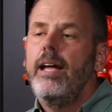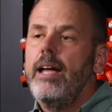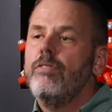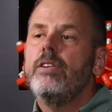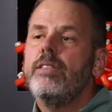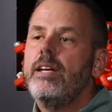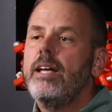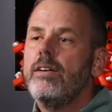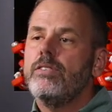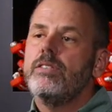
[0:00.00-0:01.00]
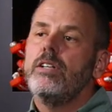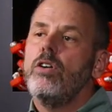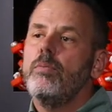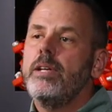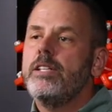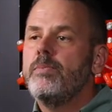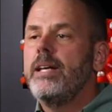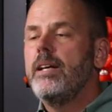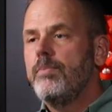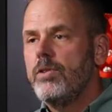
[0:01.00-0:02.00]
Everything else that Garmin has
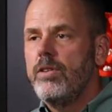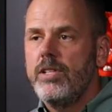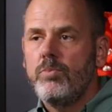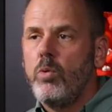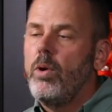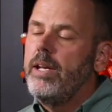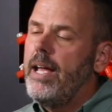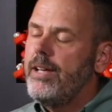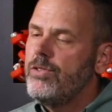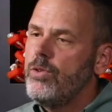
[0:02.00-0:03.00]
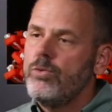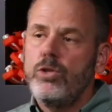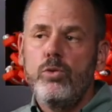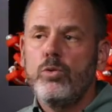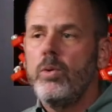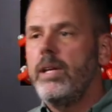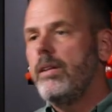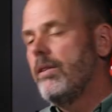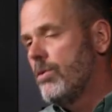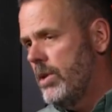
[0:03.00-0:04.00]
made up to this point, Astros
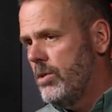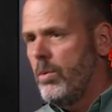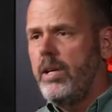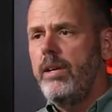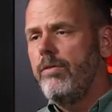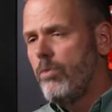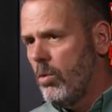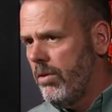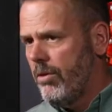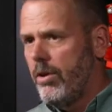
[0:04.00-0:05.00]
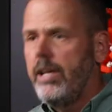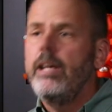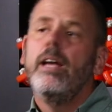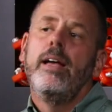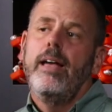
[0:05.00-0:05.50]
220, 320, 430,